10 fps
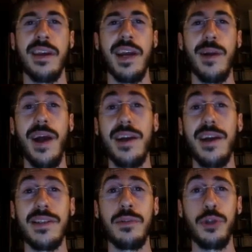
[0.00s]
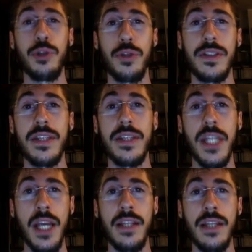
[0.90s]
Hello guys, I'm Giorgio
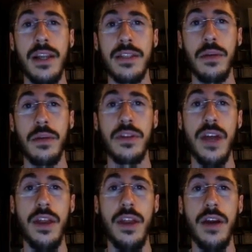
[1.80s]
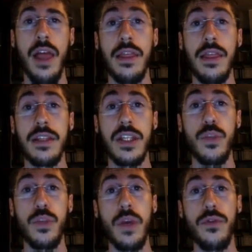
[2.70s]
Vezzini, an Italian sound designer, and this
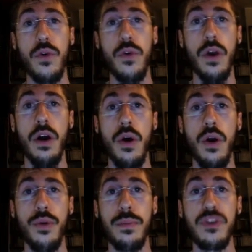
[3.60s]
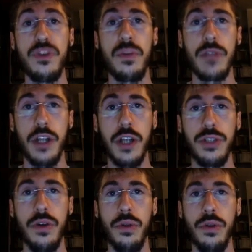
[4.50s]
is week 4 on music
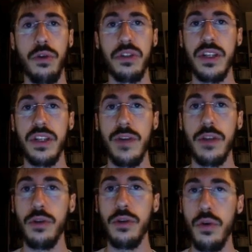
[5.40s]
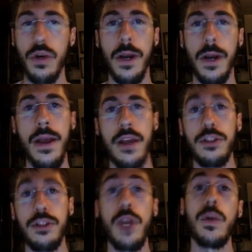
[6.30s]
production on Coursera.org.
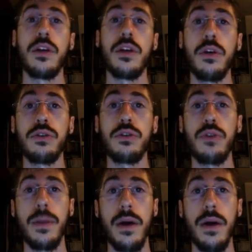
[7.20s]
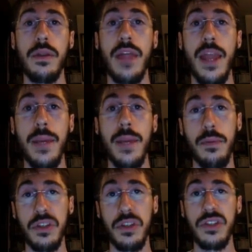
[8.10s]
Today we're going to talk about
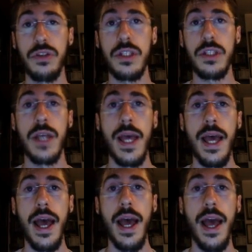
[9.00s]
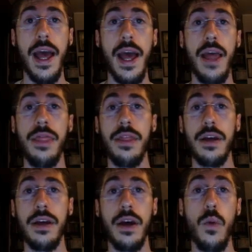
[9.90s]
dynamic processors and
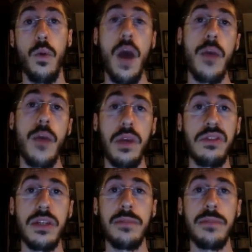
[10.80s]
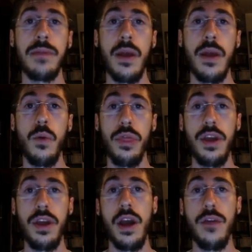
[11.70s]
why we use them, what
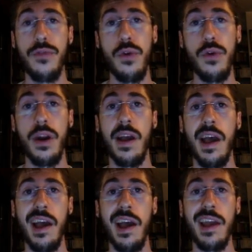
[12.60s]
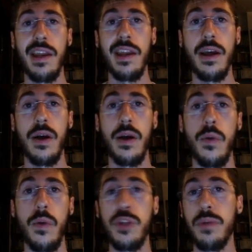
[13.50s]
they are for, and
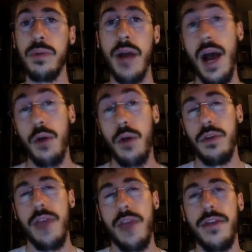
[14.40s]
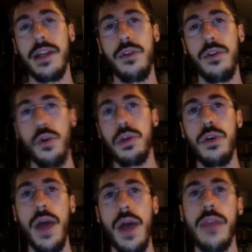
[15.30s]
how they affect our
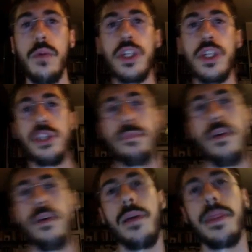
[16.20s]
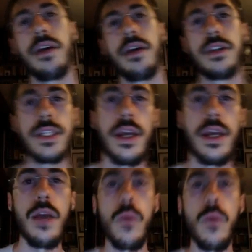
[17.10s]
audio and which parameters
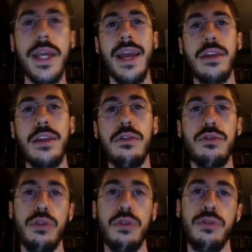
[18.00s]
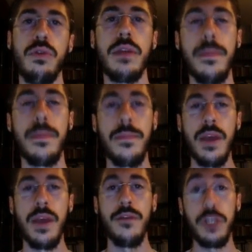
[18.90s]
we can use to control them.
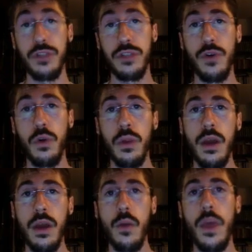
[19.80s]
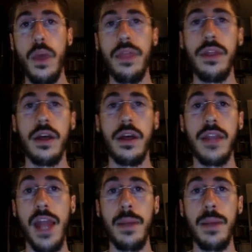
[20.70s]
First of all, with
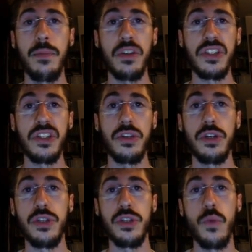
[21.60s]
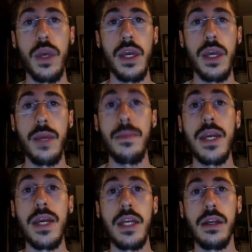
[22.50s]
dynamic processors, we
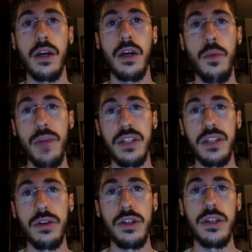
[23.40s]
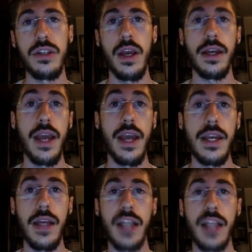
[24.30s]
mean compressors,
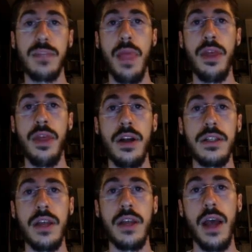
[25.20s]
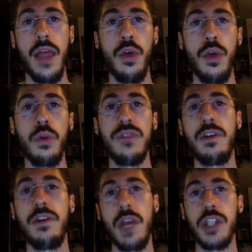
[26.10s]
gate expanders, and all the
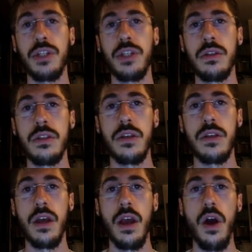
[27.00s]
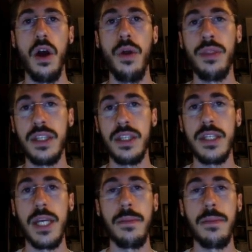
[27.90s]
variations on this
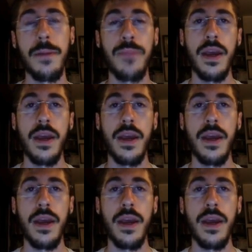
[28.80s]
theme.